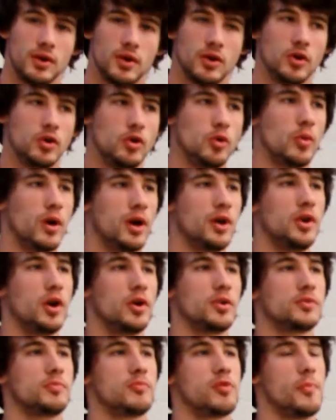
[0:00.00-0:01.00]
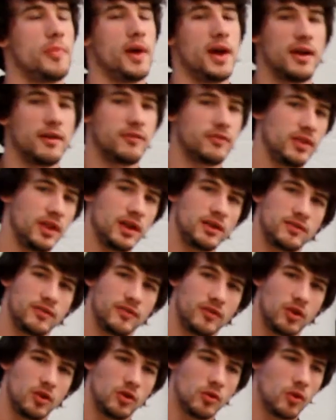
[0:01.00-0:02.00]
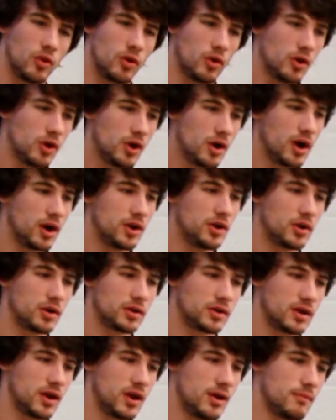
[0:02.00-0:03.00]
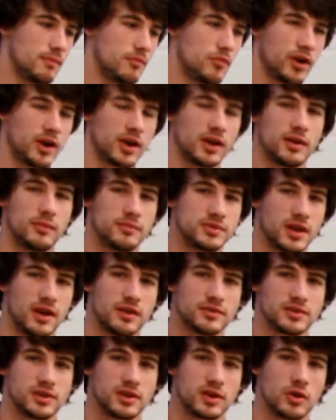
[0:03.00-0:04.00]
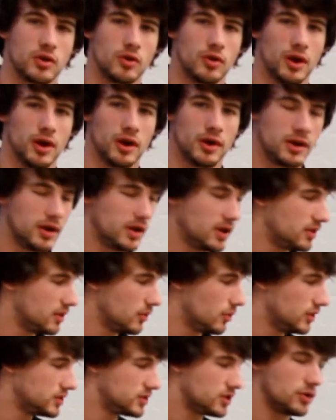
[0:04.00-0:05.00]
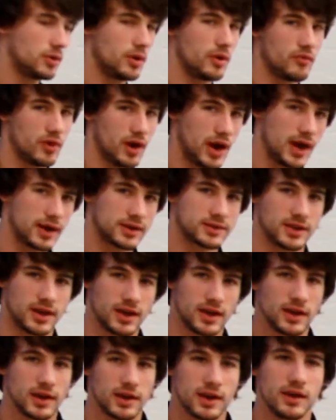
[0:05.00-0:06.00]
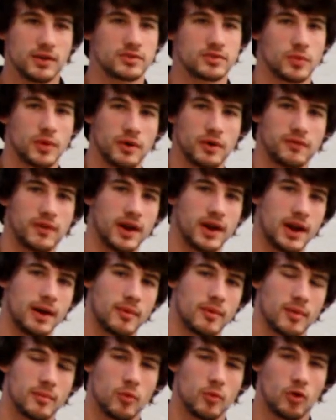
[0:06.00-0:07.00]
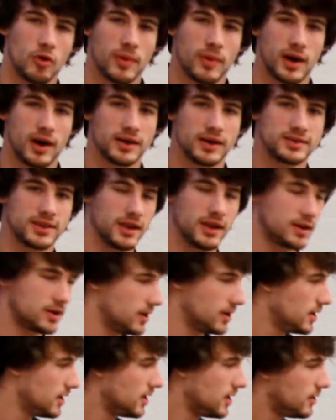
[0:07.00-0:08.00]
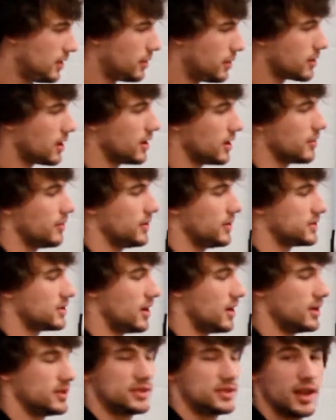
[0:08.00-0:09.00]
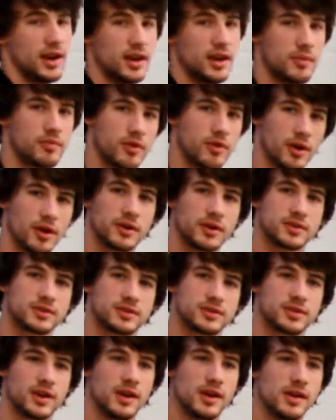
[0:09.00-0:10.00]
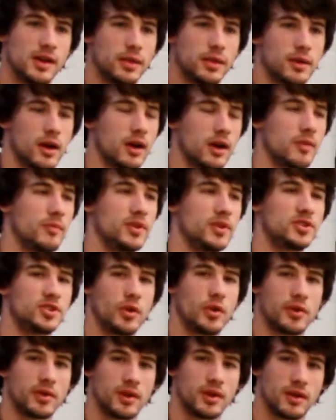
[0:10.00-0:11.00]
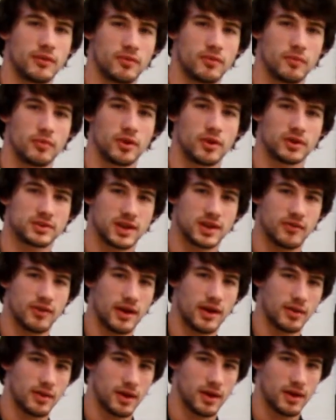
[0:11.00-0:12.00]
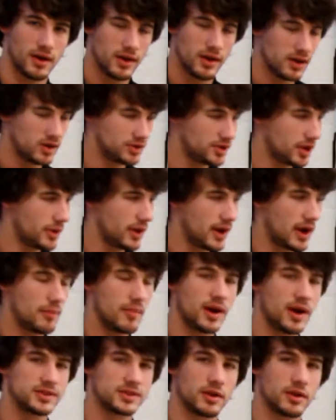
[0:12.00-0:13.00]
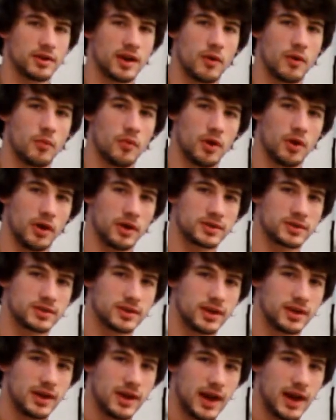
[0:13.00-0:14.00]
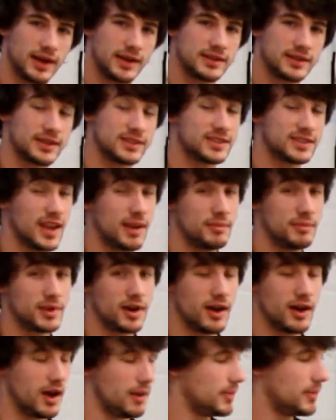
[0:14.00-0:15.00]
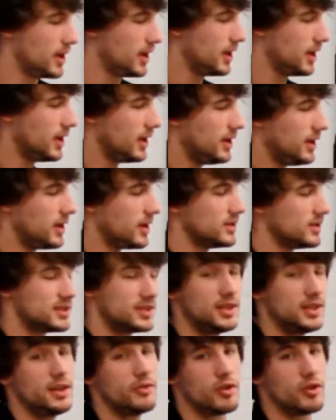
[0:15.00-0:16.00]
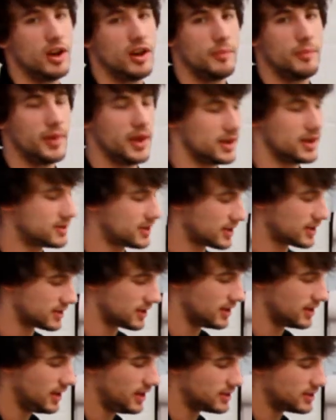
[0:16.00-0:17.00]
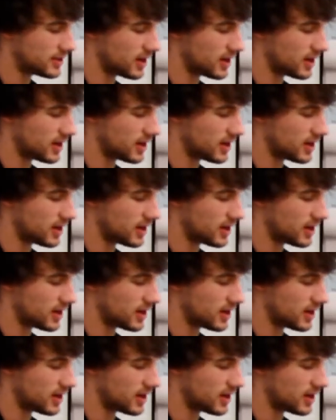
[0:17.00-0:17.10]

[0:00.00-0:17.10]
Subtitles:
who are not preparing for the interview or are not bricking themselves in the corner. The ones who are relaxing and they just want to find out more about AIESEC. This guy can be starting selling the products. This guy can be showing the different products that are out there, showing how AIESEC.net works. And at the same time, he can secretly be assessing these